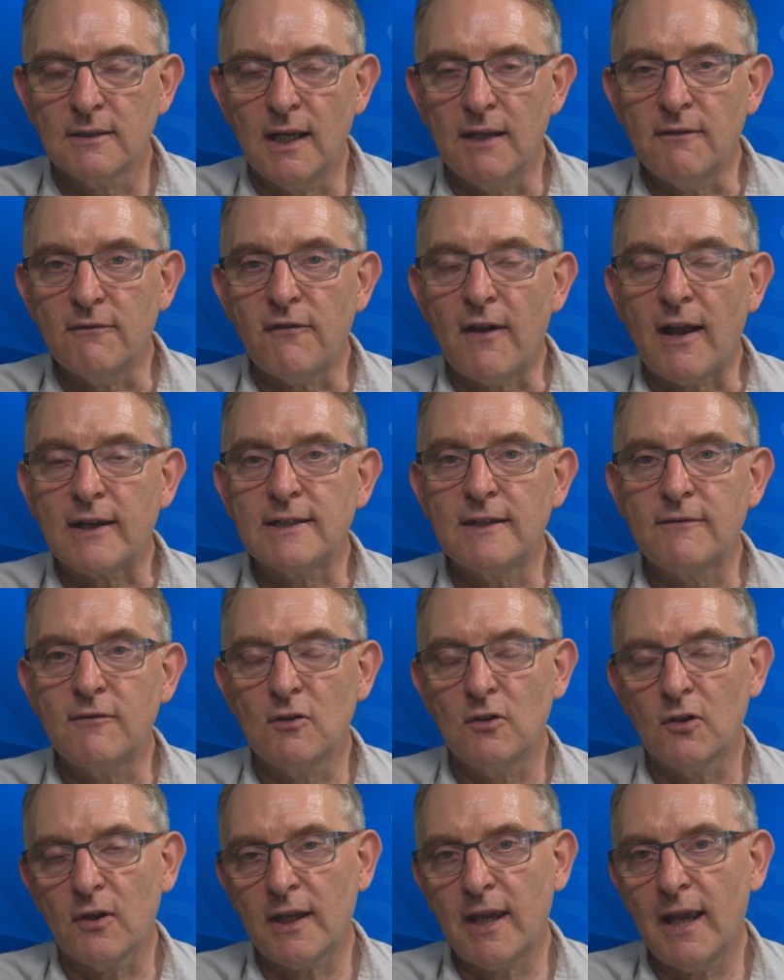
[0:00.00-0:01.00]
In fact, if
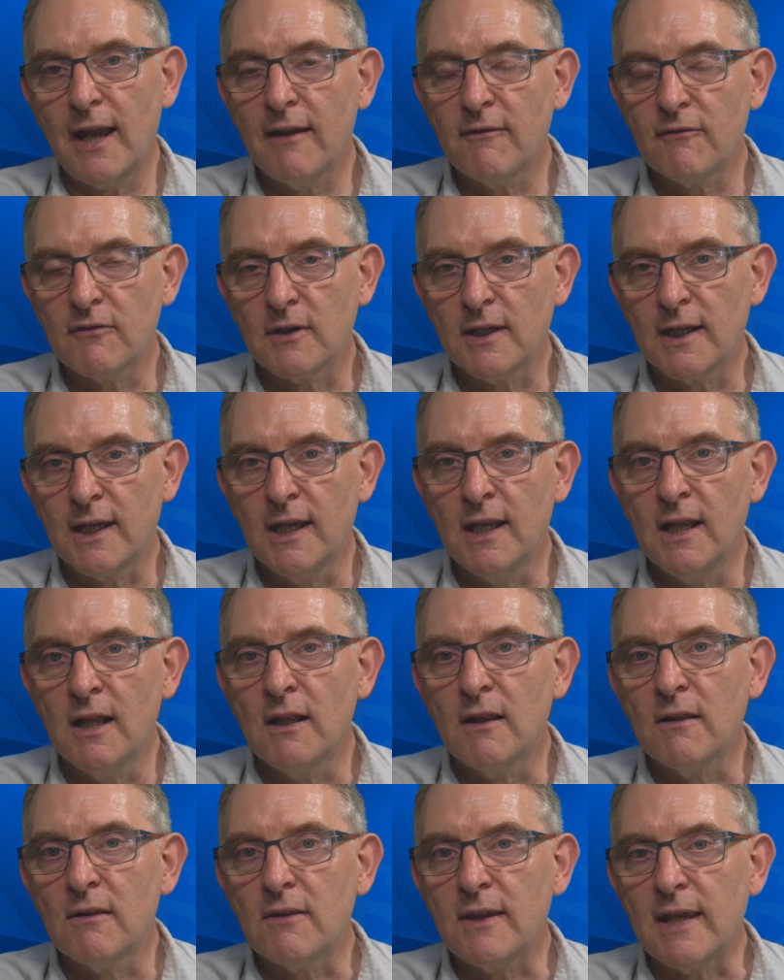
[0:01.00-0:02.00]
you look carefully,
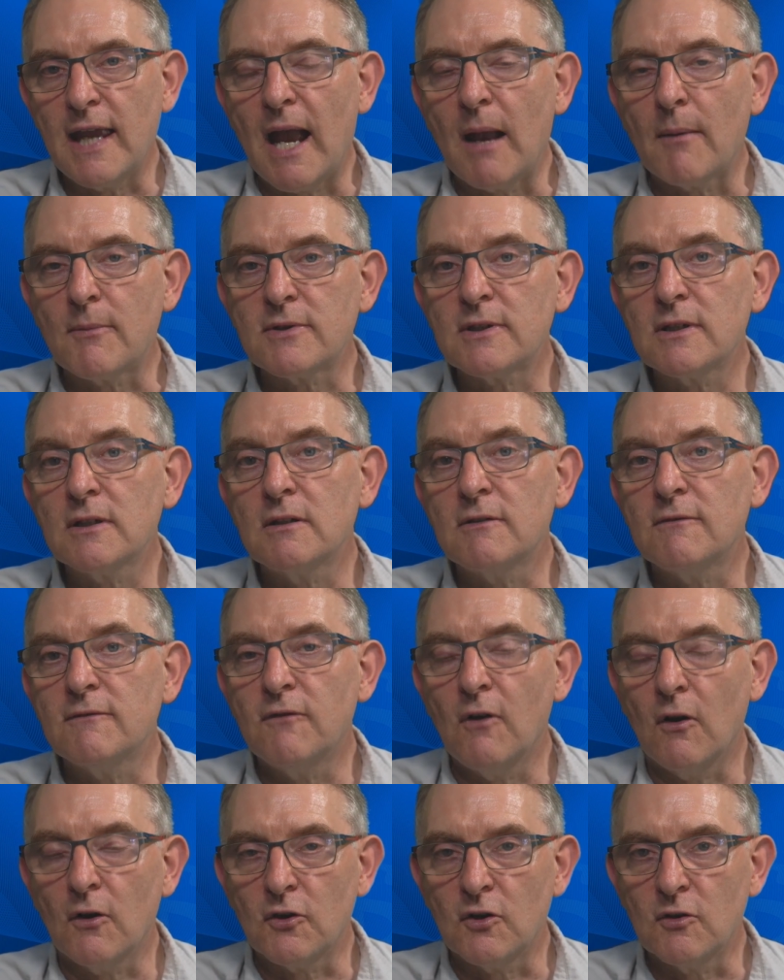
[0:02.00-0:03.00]
the absolute
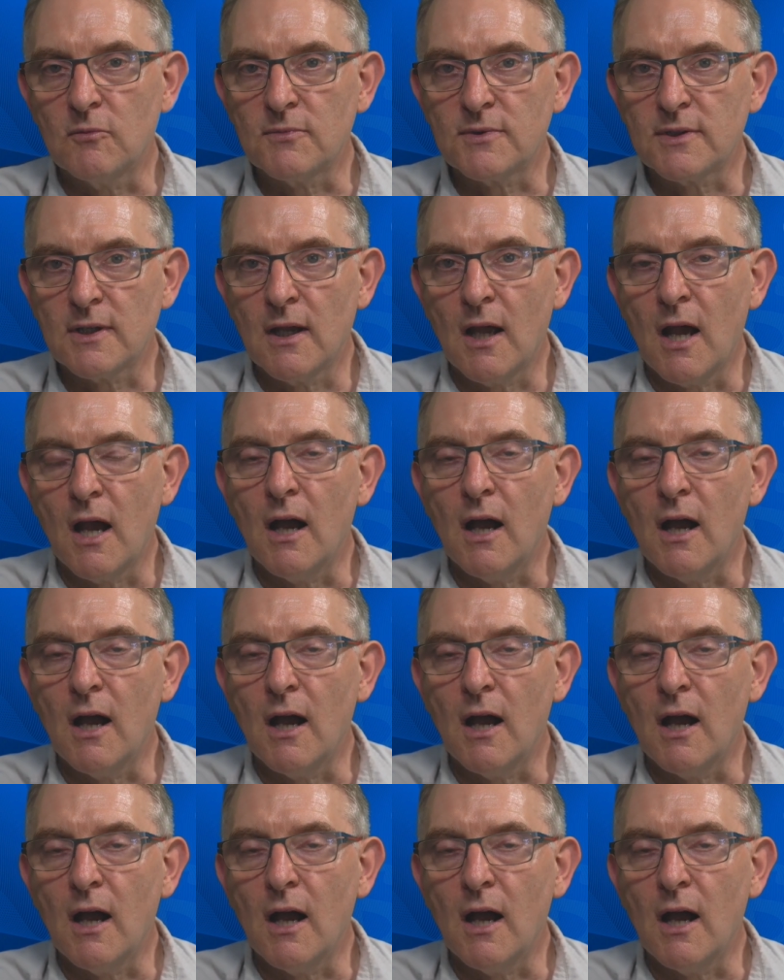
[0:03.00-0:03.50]
volumes